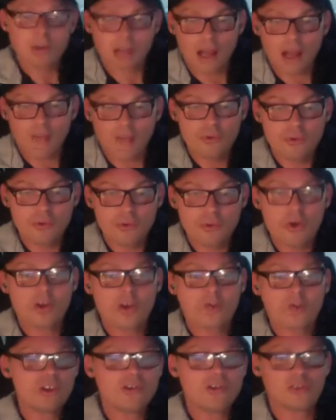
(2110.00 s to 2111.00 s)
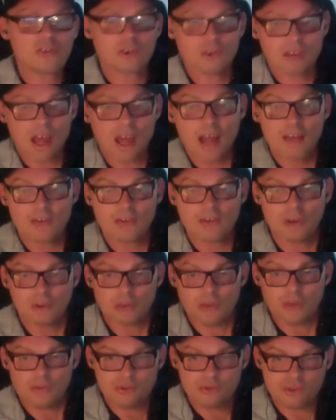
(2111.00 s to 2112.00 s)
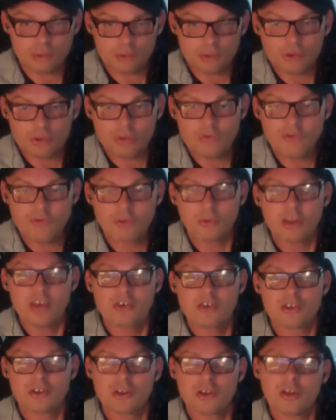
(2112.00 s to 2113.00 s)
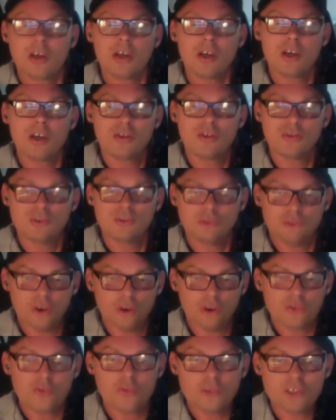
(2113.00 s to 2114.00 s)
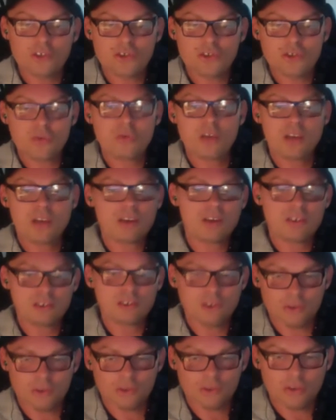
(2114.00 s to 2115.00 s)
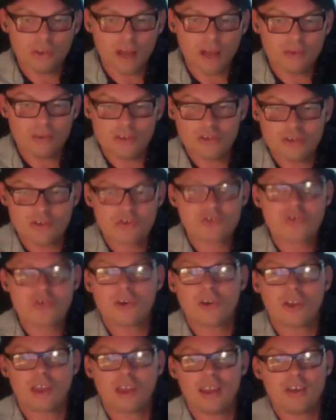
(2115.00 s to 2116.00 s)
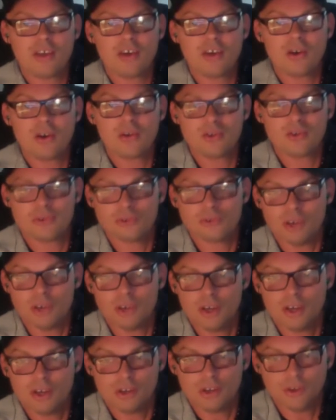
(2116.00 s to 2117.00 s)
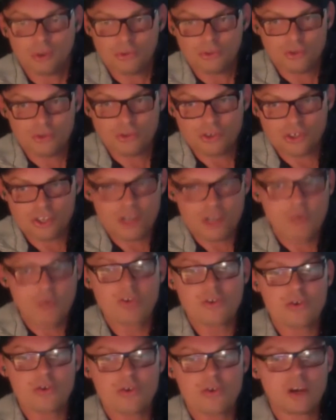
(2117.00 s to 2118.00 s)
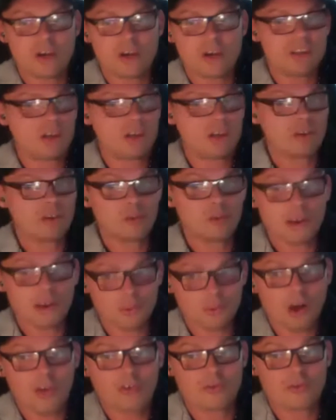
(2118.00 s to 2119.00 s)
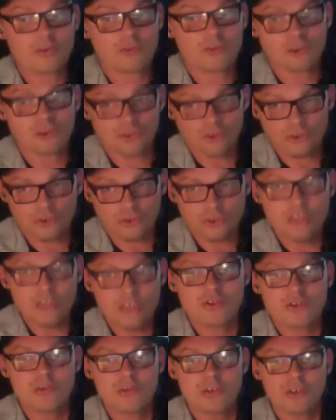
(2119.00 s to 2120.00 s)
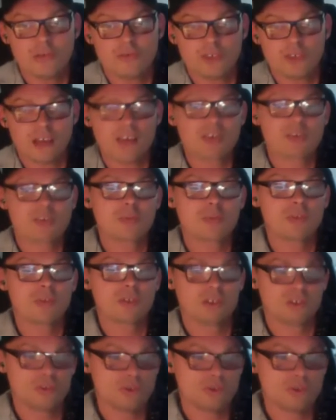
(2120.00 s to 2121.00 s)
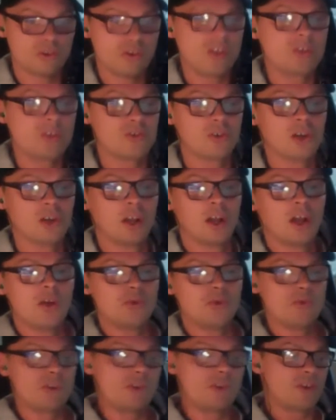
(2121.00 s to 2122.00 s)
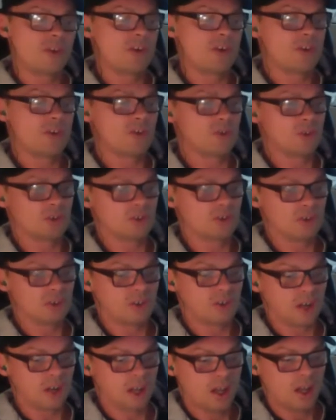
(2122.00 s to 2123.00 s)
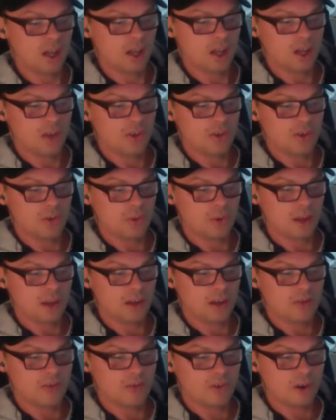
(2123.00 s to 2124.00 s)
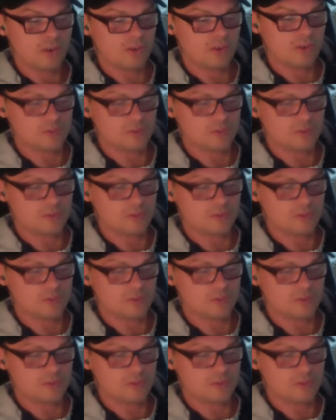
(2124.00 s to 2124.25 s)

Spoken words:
but have you thought of this or that? Gives you some new information. Don't be too don't have a strong ego to to stick with your idea no matter what. Of course, you need to be flexible, and you need to rethink your way of